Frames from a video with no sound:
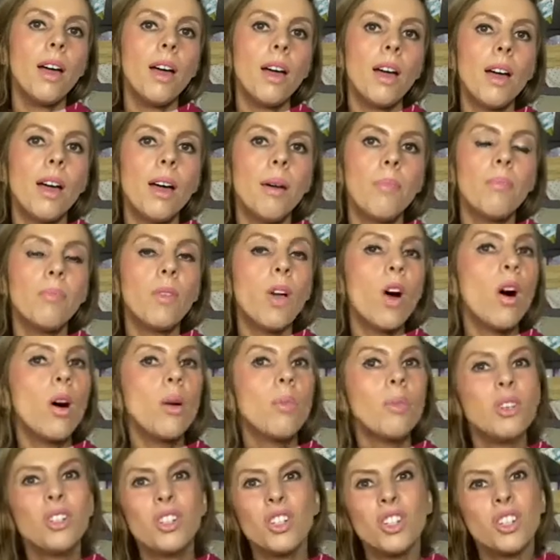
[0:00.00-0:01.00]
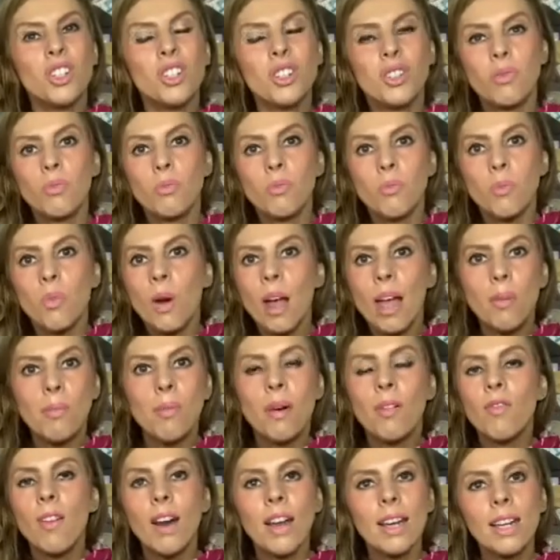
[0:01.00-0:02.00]
um, I would just wear my
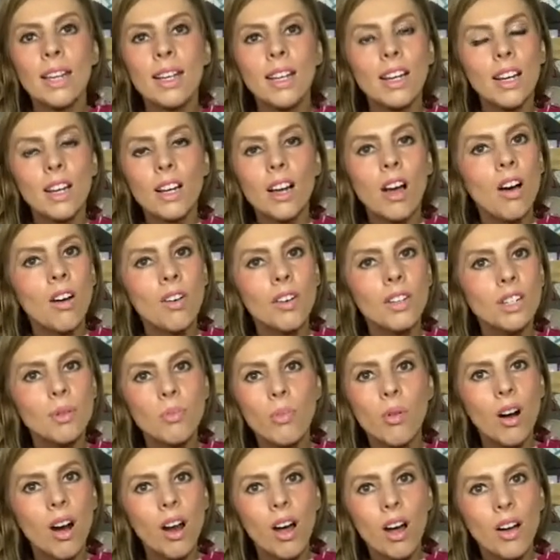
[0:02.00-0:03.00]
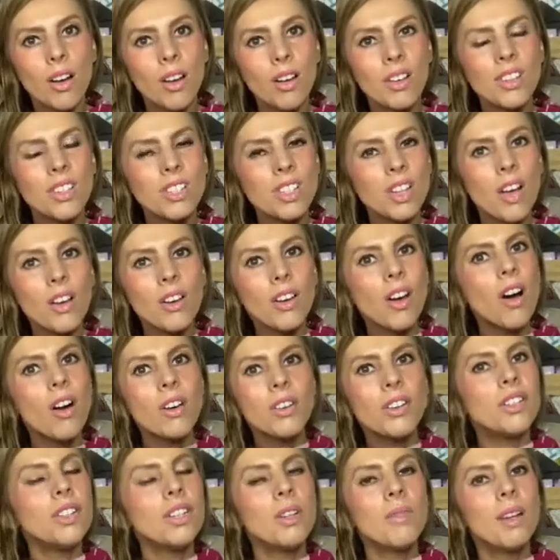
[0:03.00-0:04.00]
regular kind of bras. I
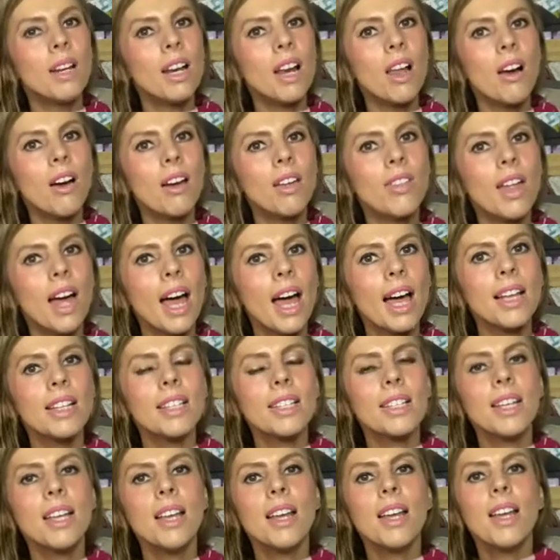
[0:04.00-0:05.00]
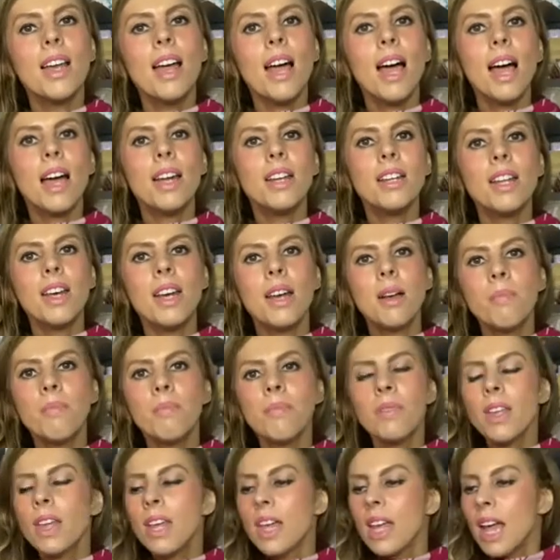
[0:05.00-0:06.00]
kind of do it like that. And, um,
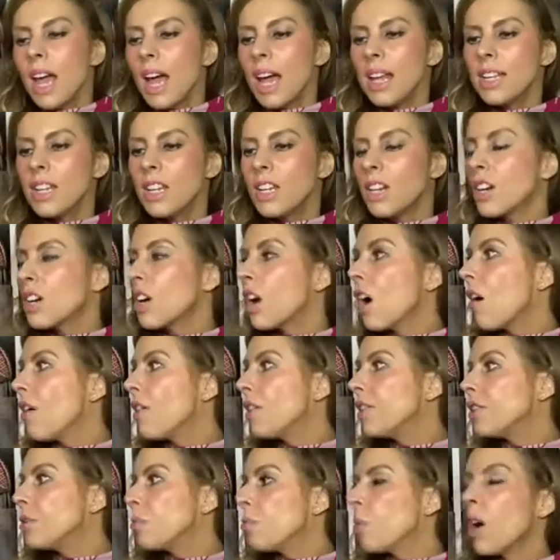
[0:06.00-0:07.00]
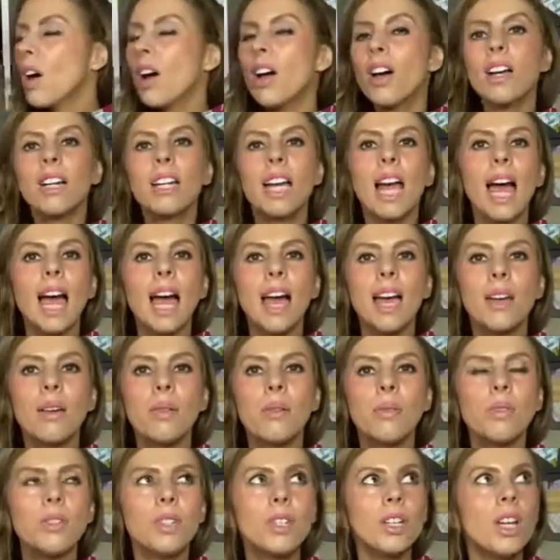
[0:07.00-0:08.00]
and you can kind of work
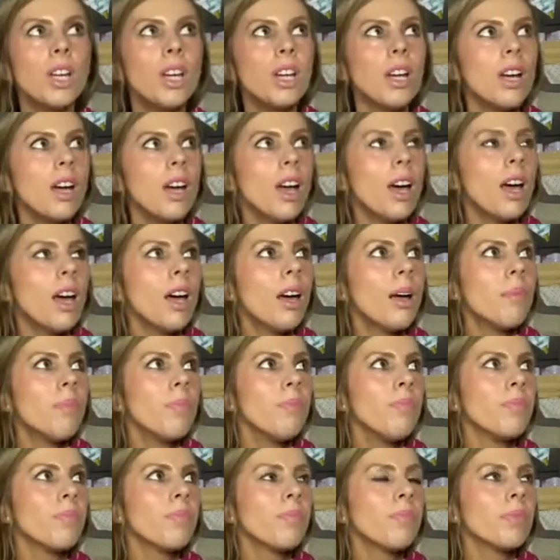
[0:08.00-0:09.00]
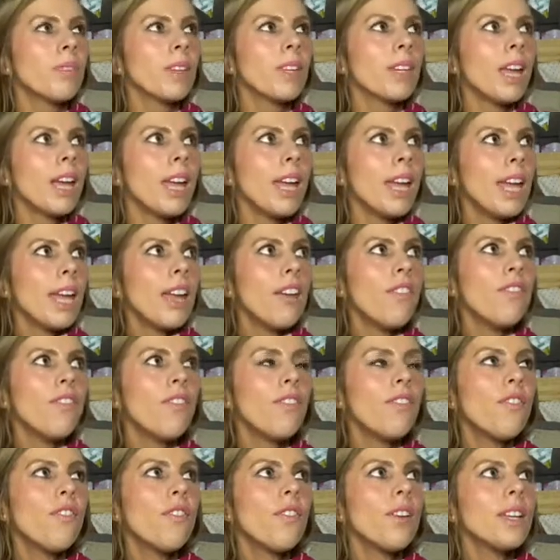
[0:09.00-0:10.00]
out um, if,
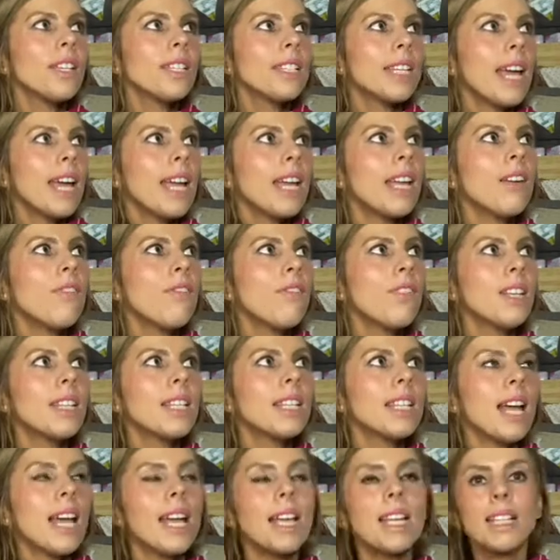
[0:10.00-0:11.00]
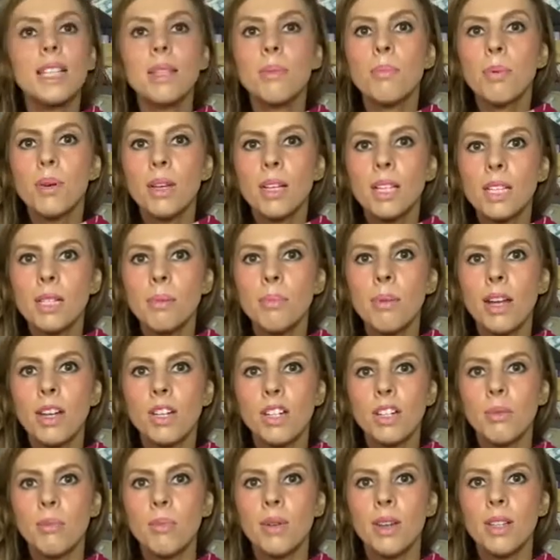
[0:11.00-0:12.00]
say, if it says the bust
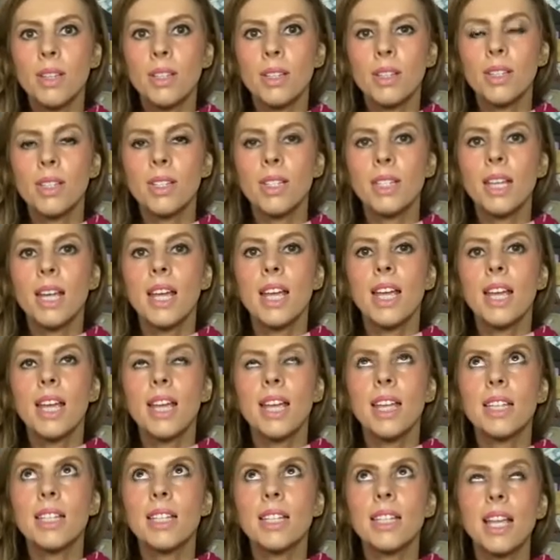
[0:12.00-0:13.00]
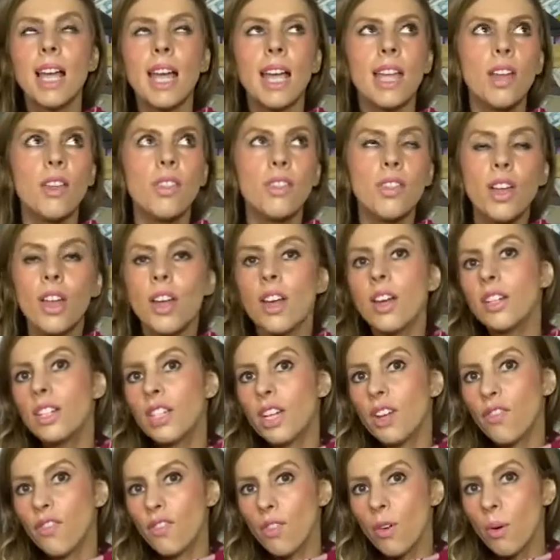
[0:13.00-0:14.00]
measurement is, say, a
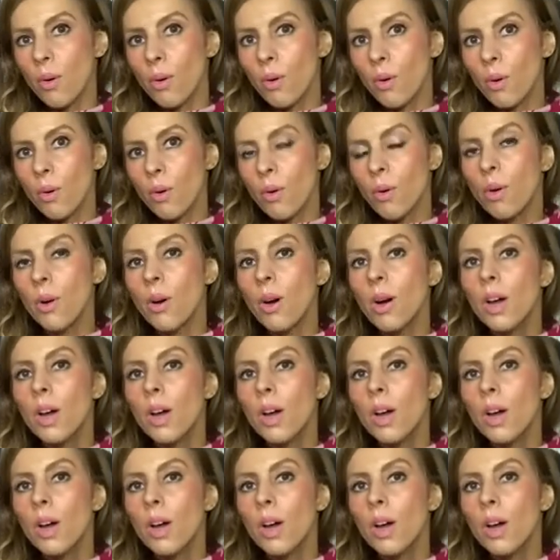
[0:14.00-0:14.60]
34,